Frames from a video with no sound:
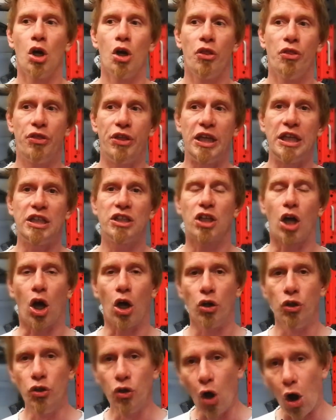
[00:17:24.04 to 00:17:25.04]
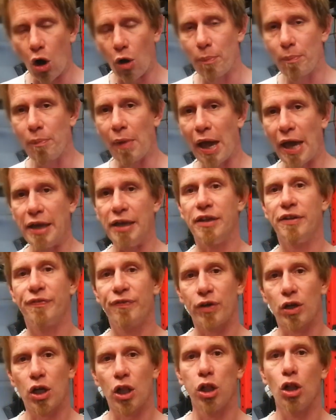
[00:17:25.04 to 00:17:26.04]
These are not meant
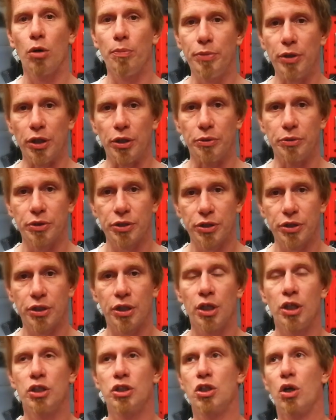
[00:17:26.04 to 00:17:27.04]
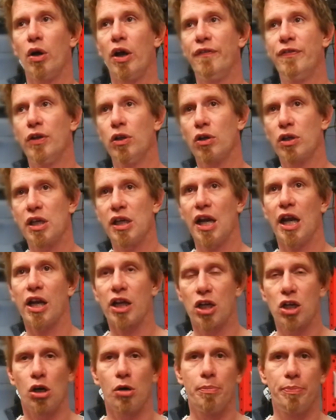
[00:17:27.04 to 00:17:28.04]
for club use. So if you're looking at a
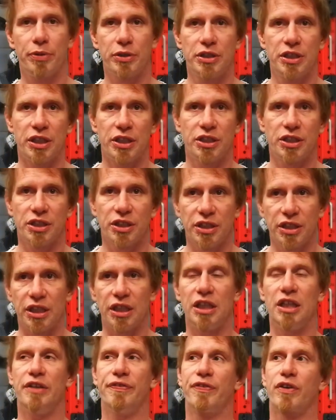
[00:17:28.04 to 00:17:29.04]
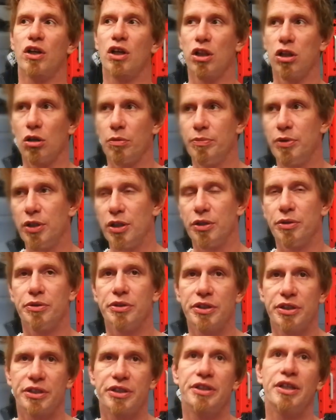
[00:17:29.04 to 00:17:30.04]
competition gi for club
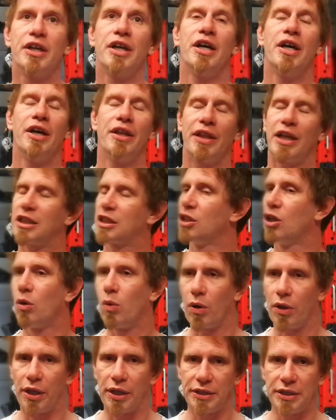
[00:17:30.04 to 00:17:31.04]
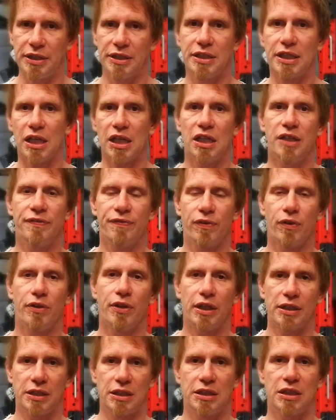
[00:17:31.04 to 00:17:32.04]
use, that's not what they're designed for.
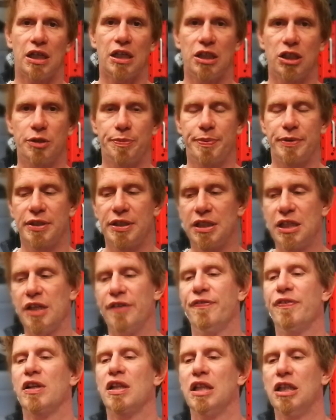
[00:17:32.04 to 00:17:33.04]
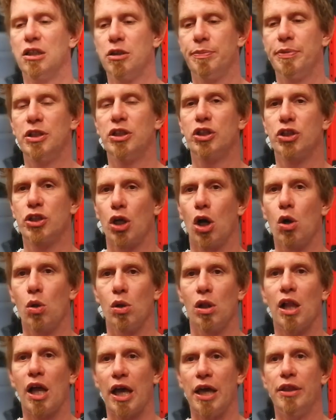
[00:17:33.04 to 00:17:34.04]
They're designed specifically to be so
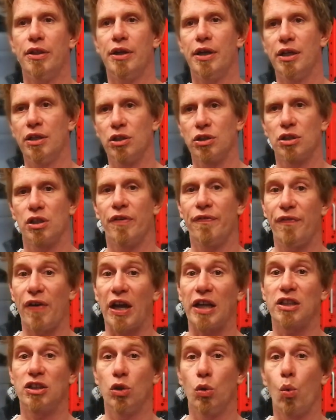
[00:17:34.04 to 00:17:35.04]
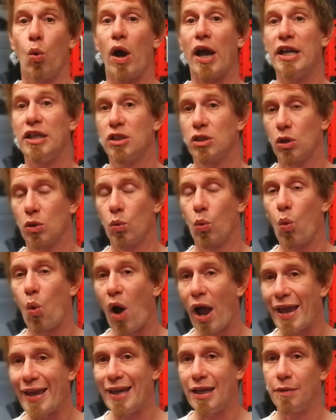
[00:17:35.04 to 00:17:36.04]
light that it doesn't affect your weight on
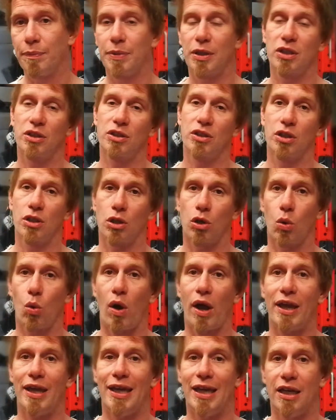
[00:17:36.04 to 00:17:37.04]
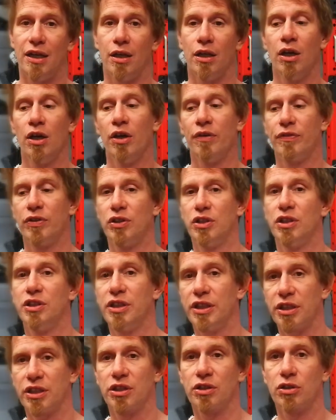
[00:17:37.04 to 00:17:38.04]
weigh-in, because you've got to weigh in for
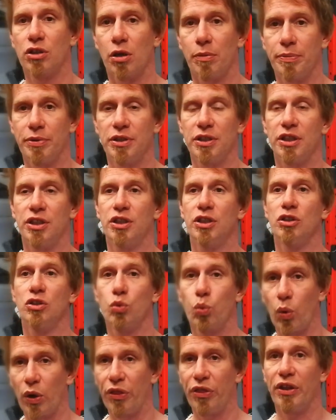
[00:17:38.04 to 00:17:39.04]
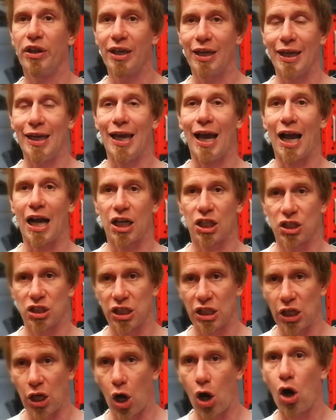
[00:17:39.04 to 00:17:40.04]
jiu-jitsu competitions with the gi
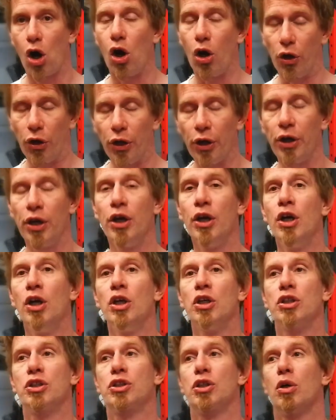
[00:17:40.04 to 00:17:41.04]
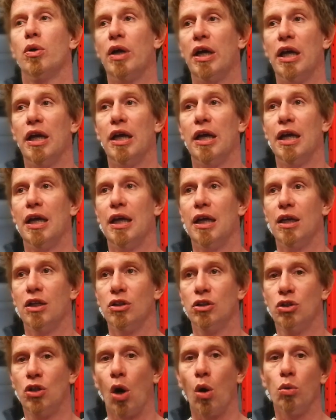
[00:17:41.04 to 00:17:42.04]
actually on. So
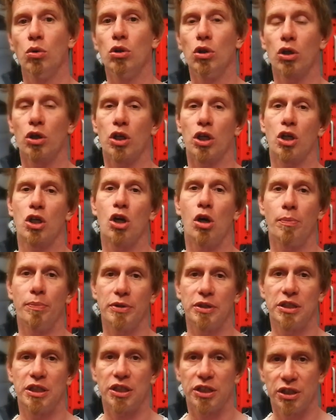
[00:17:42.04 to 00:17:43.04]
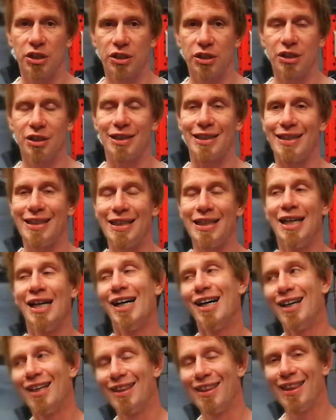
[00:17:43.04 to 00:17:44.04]
don't look at a competition gi
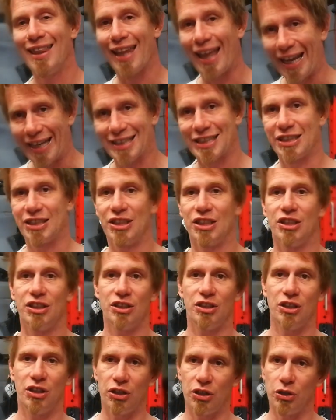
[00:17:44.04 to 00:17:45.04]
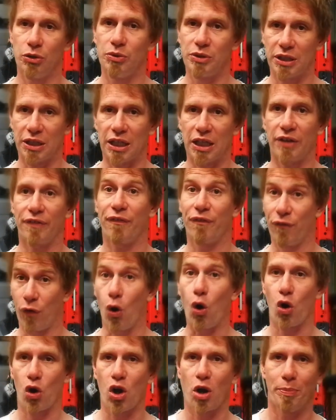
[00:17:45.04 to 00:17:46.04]
unless you're using it
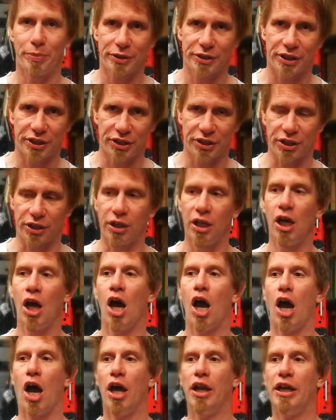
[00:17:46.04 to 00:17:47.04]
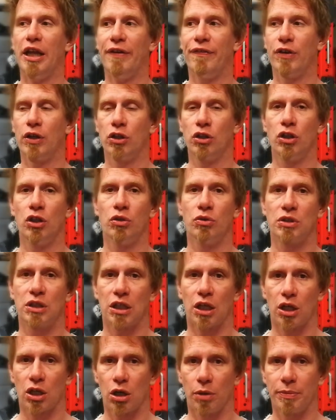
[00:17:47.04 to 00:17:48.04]
for competition. And if you're
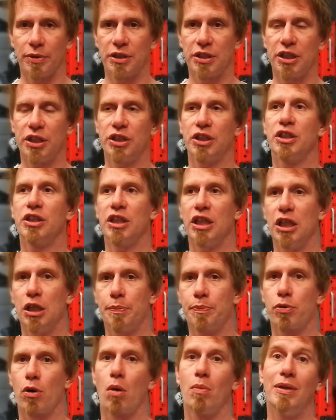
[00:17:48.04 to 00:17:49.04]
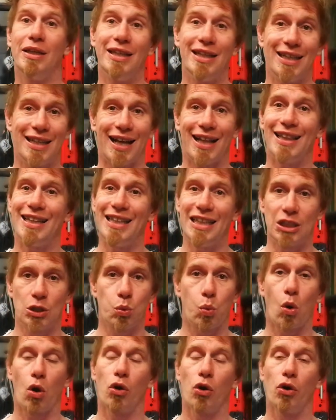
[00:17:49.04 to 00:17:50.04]
using a competition gi, you probably need at least
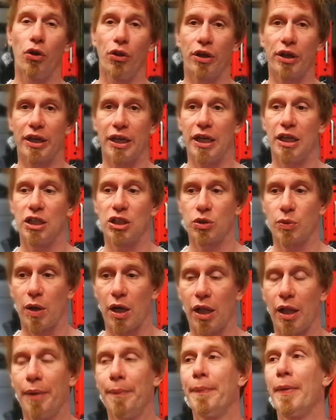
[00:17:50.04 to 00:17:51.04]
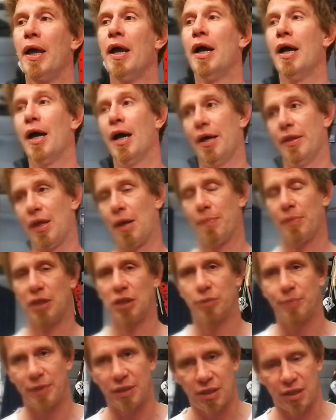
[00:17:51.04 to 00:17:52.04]
one other gi as well. And that
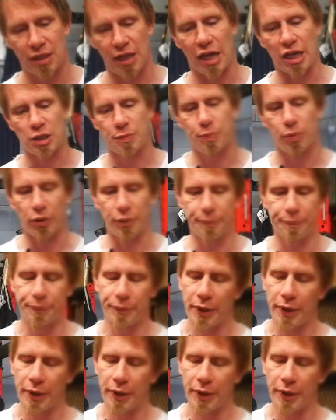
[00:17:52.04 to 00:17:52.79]
brings me to the next point.